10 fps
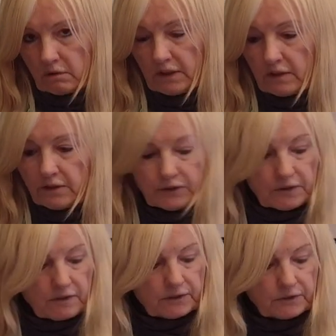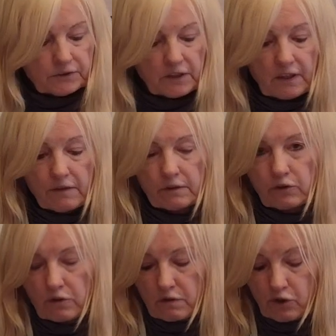Now this is
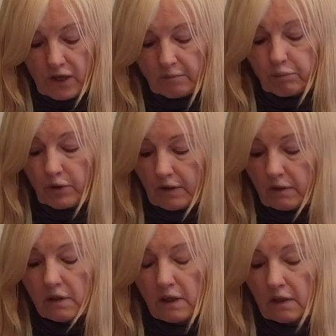another Jetboil